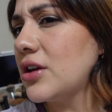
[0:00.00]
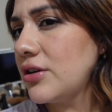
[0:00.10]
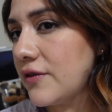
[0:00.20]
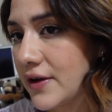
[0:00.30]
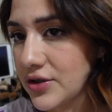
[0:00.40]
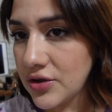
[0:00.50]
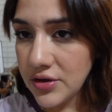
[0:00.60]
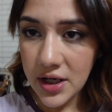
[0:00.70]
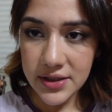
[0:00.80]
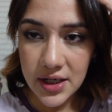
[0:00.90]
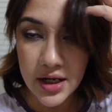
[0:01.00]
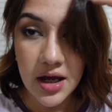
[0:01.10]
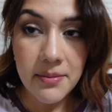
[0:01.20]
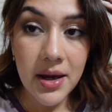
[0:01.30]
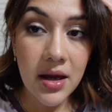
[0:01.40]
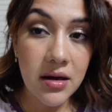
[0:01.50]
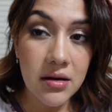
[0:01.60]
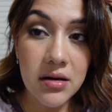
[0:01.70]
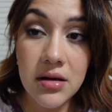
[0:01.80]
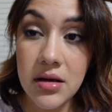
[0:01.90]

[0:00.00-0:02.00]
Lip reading: I don't know if I showed you guys that I cut my hair.